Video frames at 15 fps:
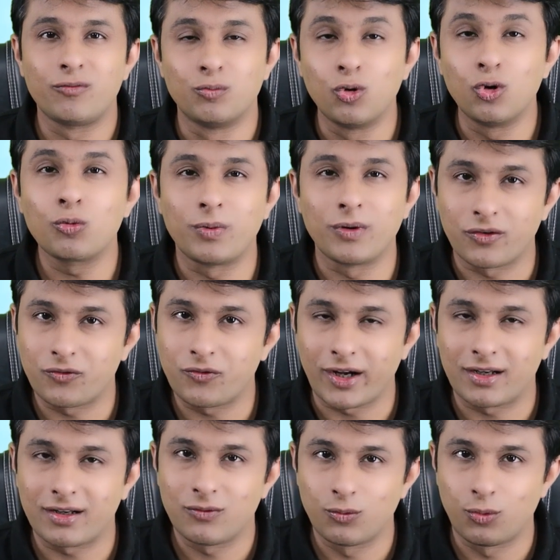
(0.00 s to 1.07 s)
more
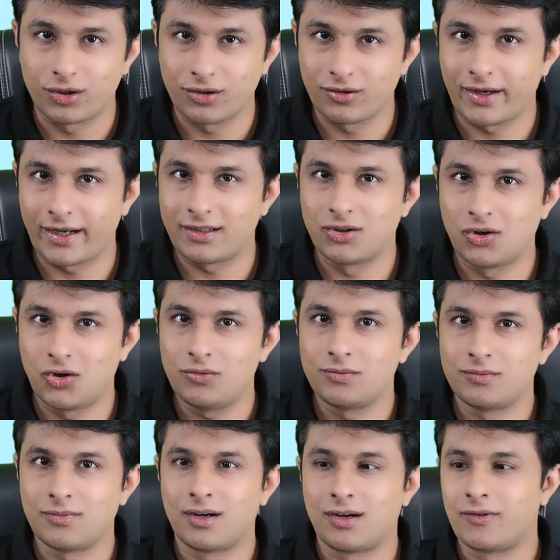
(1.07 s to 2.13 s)
perfect what you're right now
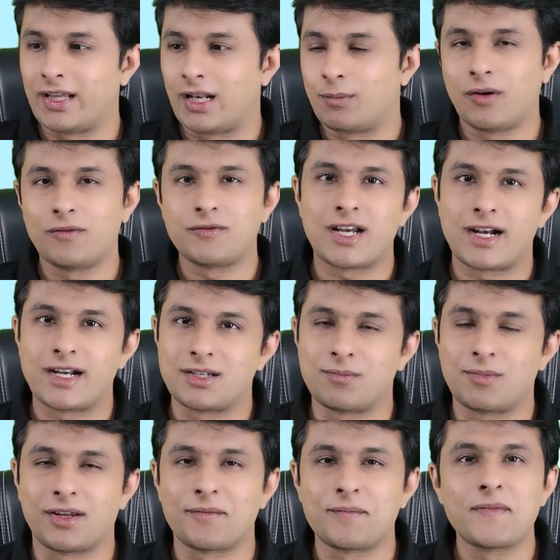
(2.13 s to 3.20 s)
with the help of
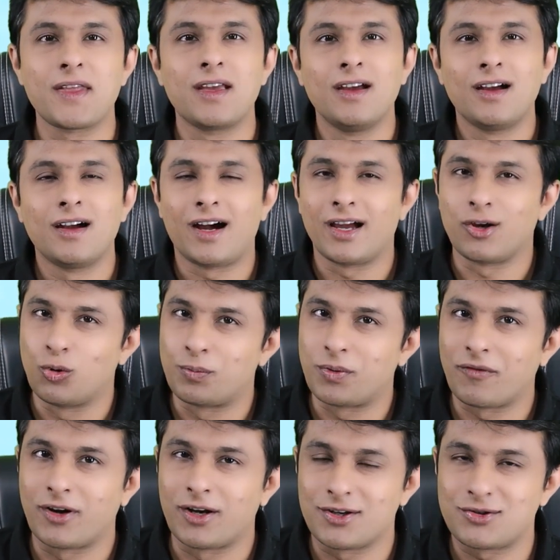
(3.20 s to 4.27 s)
ChatGPT. I hope
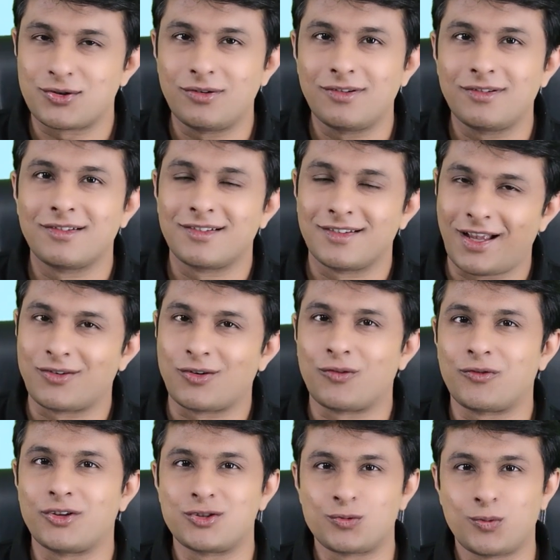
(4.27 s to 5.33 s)
you've understood. That's all for this